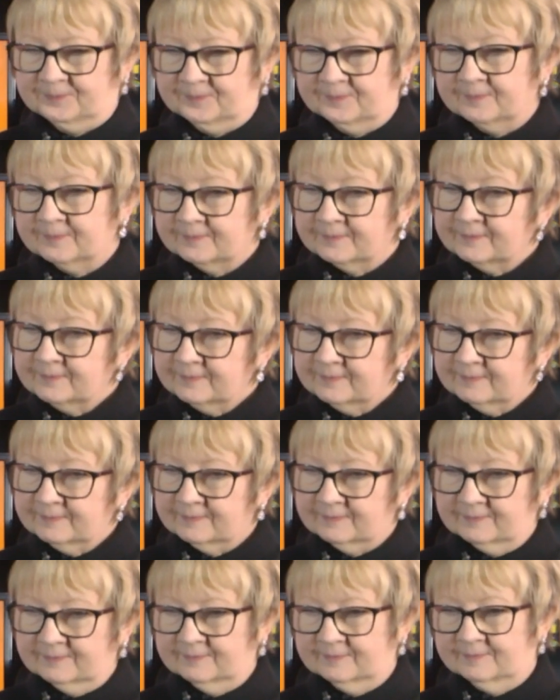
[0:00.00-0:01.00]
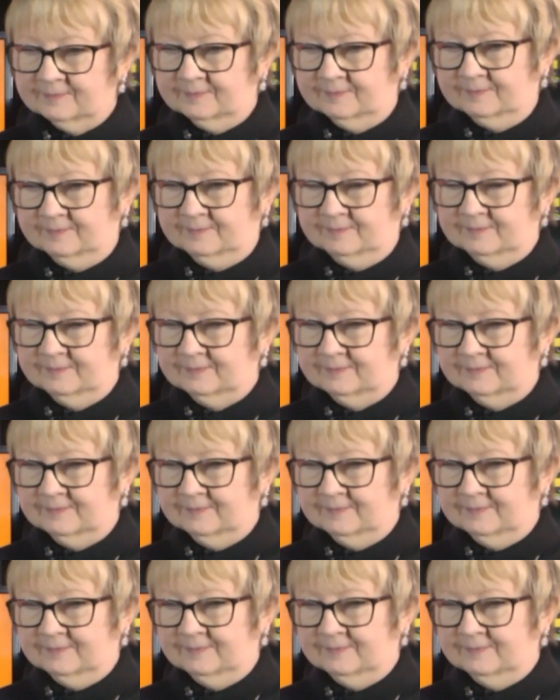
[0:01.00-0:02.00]

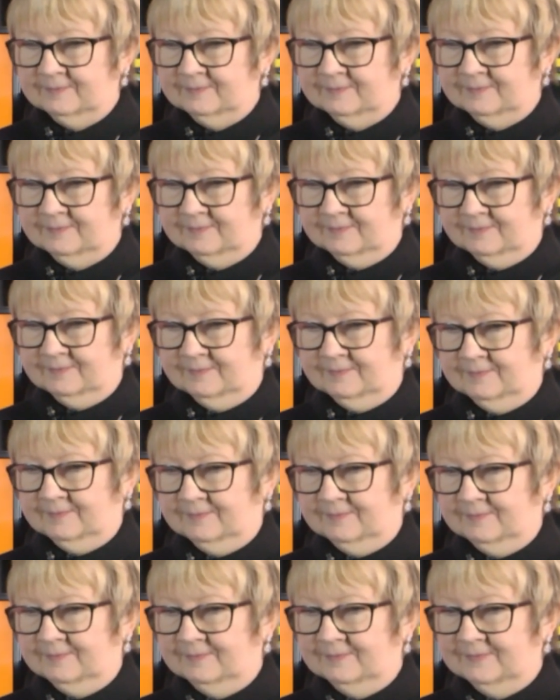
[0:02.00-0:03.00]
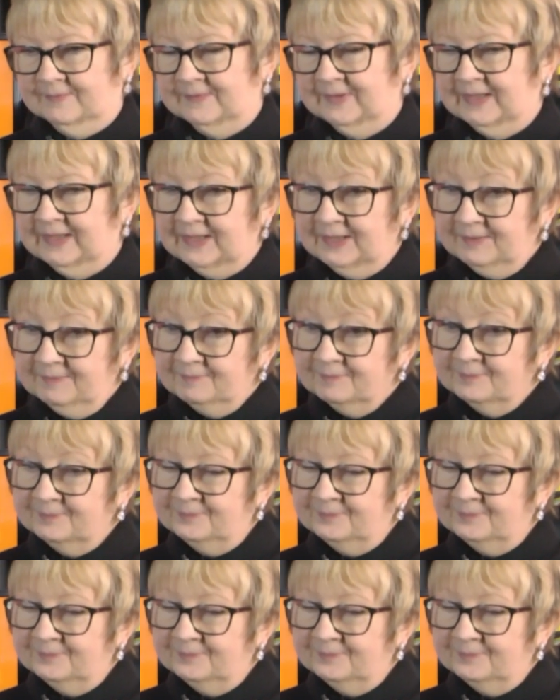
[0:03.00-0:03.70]
(silent)